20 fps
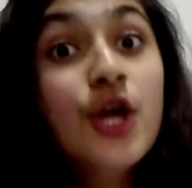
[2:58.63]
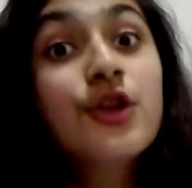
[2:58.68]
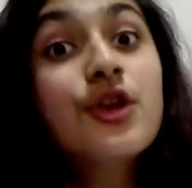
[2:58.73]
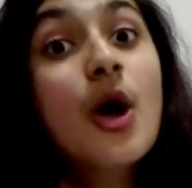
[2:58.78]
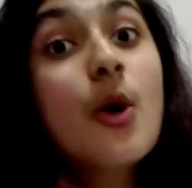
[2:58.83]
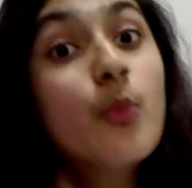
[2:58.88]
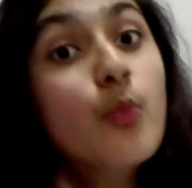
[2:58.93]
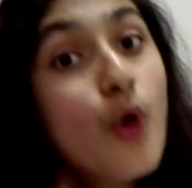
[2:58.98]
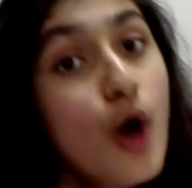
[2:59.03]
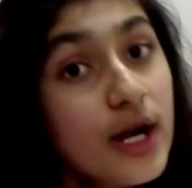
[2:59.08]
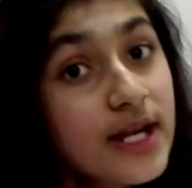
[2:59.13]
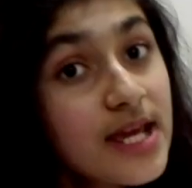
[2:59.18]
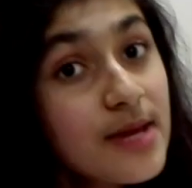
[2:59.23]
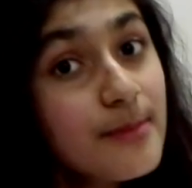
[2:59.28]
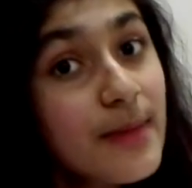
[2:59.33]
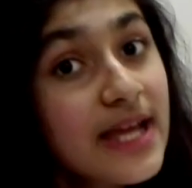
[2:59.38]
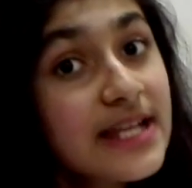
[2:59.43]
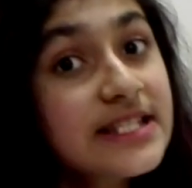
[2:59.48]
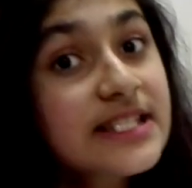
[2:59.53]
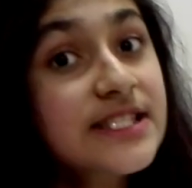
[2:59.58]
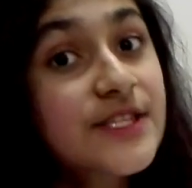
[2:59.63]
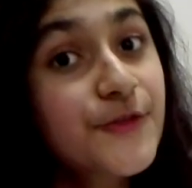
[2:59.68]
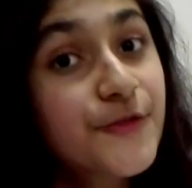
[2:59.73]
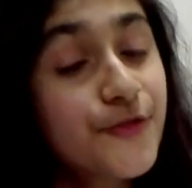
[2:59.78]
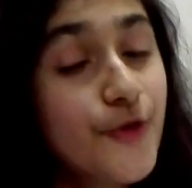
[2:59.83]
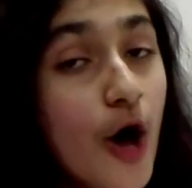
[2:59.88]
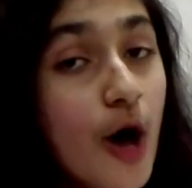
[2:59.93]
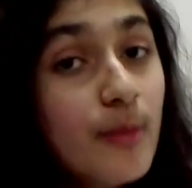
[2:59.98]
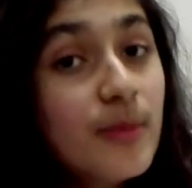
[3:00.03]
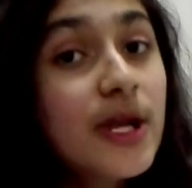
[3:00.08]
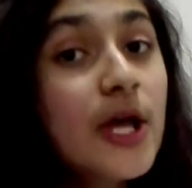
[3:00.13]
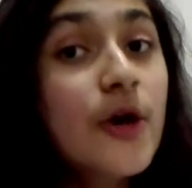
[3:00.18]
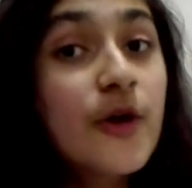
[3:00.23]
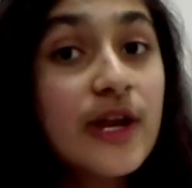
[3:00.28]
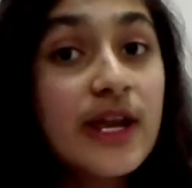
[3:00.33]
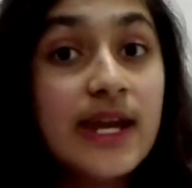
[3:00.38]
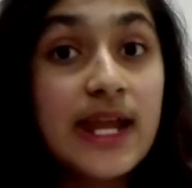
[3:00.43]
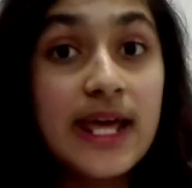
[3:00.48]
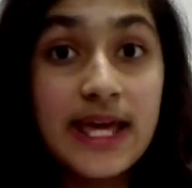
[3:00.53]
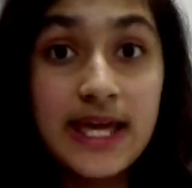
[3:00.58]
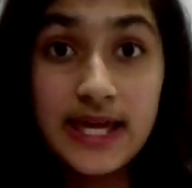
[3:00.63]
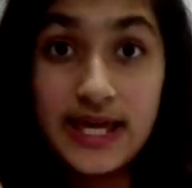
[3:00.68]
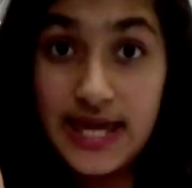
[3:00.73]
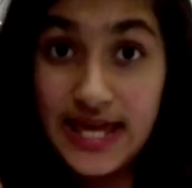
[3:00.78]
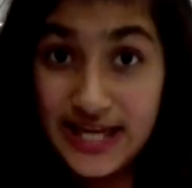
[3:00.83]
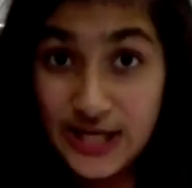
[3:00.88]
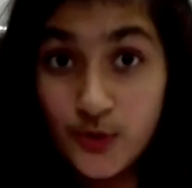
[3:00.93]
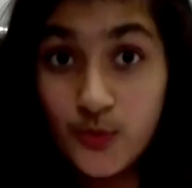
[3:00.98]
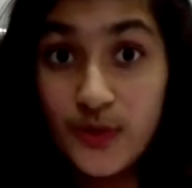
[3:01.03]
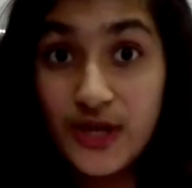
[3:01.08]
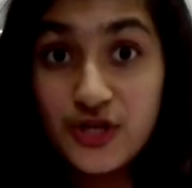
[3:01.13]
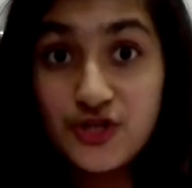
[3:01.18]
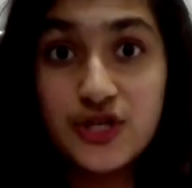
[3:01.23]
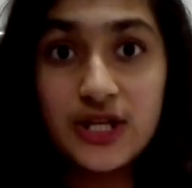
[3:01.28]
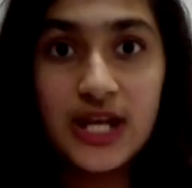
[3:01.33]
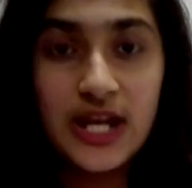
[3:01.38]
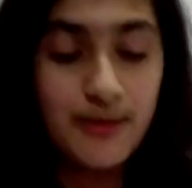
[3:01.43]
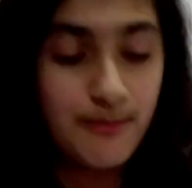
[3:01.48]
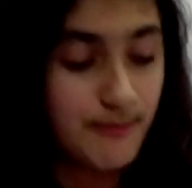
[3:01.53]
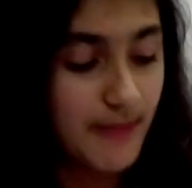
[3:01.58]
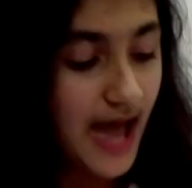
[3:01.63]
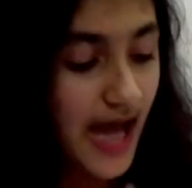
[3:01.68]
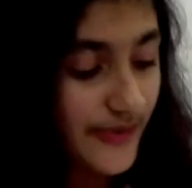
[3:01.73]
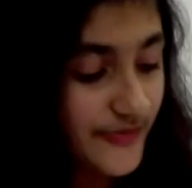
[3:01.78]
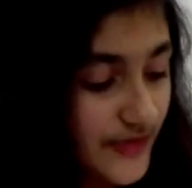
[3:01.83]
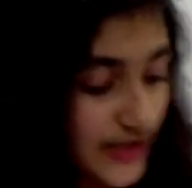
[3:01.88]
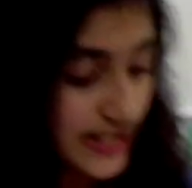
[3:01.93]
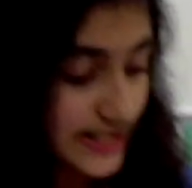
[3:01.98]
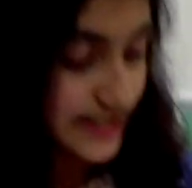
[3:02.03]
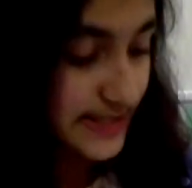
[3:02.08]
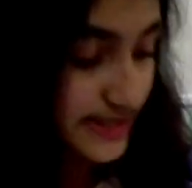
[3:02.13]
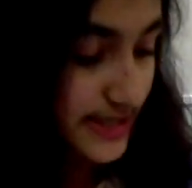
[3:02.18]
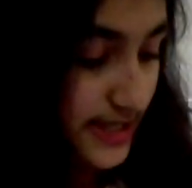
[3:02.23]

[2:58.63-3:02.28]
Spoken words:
Now what I meant as a formula or an equation in math is